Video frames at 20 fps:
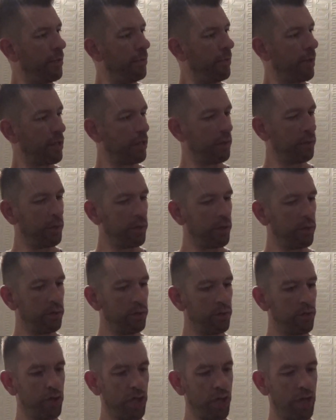Manual in
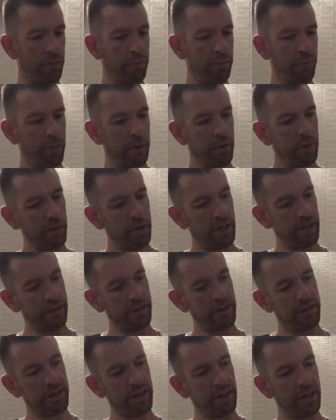good shape, as
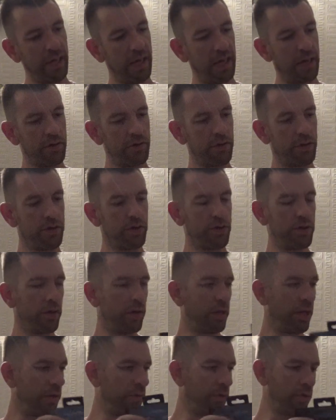is the cartridge. So
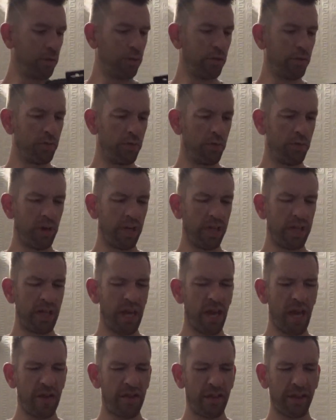that were a good one.
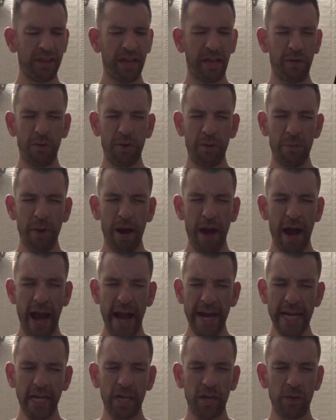Again, I think that would about
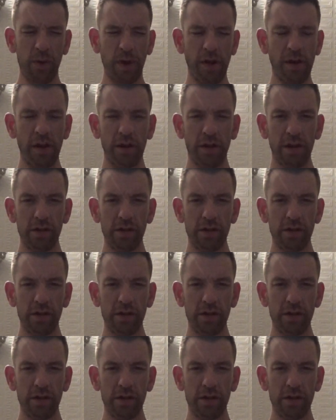8 quid.